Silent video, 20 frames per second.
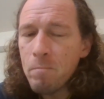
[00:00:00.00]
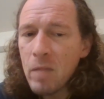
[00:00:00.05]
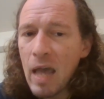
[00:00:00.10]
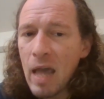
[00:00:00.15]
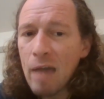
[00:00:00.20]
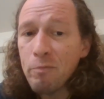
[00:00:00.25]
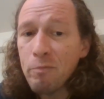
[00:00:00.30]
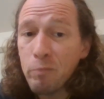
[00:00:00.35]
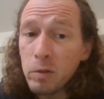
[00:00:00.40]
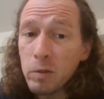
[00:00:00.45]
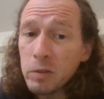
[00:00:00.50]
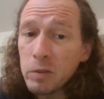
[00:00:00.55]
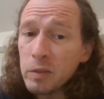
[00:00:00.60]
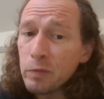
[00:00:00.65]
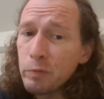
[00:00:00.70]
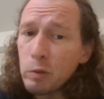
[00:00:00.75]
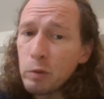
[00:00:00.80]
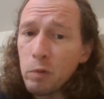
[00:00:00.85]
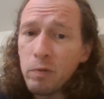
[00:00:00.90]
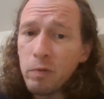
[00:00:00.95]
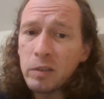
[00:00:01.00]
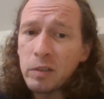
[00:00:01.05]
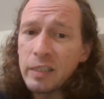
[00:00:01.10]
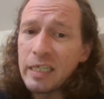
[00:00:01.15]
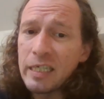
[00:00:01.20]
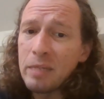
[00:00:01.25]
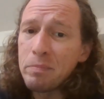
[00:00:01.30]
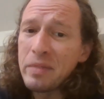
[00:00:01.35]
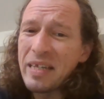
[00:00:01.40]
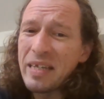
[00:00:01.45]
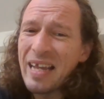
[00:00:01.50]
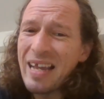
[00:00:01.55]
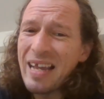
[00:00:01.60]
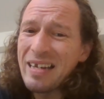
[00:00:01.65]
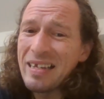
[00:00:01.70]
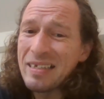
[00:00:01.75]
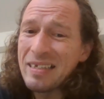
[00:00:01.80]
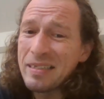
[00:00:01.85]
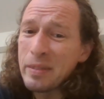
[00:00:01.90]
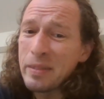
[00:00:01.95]
At first, a few of our team began
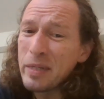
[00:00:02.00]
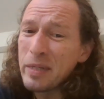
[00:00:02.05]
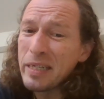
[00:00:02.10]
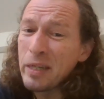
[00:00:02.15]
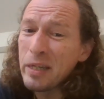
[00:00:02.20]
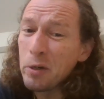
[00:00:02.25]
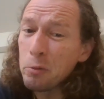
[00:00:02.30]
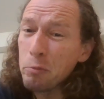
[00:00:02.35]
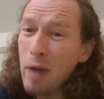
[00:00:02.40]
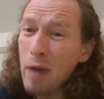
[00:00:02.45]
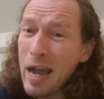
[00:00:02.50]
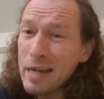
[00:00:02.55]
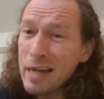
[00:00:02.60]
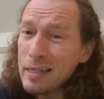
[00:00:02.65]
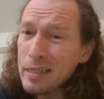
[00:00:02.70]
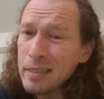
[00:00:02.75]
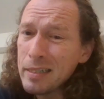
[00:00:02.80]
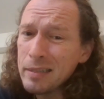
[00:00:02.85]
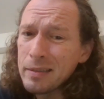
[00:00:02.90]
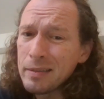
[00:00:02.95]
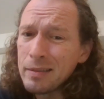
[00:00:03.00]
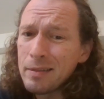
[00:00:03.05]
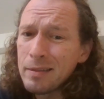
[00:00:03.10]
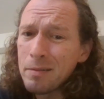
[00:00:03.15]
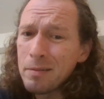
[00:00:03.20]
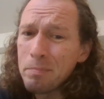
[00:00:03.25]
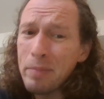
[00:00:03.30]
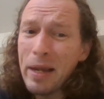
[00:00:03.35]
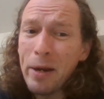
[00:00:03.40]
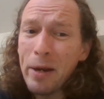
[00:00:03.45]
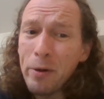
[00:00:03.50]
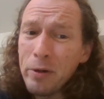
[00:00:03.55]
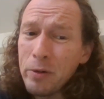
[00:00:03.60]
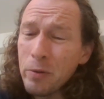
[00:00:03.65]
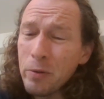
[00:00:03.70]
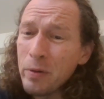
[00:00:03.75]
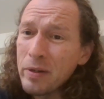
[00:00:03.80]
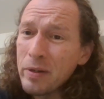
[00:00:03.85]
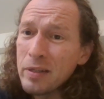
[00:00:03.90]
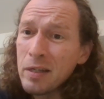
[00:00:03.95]
exhibiting erratic,
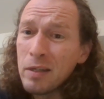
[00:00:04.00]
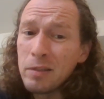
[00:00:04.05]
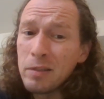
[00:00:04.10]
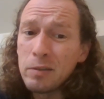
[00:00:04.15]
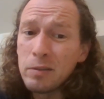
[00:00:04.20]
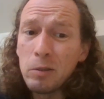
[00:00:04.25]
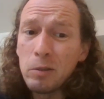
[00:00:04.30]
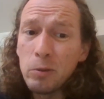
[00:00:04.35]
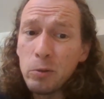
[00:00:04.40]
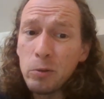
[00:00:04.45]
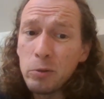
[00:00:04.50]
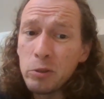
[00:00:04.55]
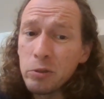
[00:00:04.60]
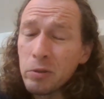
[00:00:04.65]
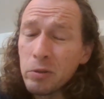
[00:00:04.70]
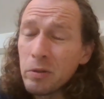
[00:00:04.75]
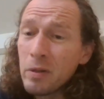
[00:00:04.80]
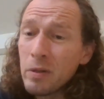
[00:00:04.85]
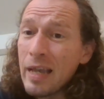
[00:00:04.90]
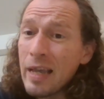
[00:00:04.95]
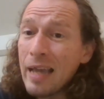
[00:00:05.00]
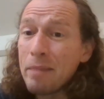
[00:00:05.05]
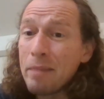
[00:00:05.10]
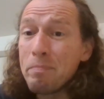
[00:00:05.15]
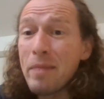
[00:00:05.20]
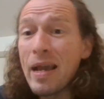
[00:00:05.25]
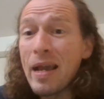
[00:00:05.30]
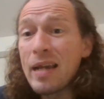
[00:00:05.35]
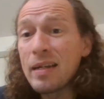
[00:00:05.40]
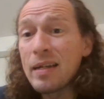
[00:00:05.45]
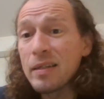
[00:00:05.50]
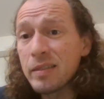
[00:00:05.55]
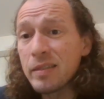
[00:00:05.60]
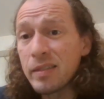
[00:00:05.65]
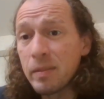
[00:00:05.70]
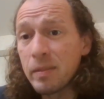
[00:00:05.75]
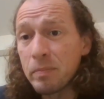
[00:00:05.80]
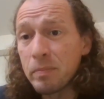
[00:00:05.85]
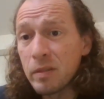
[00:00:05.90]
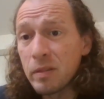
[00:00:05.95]
paranoid, delusional, and manic
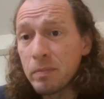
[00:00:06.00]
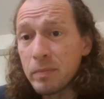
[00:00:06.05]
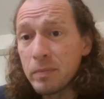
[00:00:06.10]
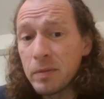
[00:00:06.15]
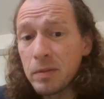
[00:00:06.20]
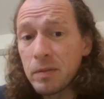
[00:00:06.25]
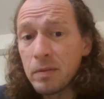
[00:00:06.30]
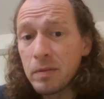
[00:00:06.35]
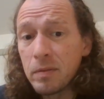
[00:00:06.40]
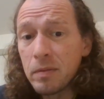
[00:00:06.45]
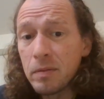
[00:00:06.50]
symptoms.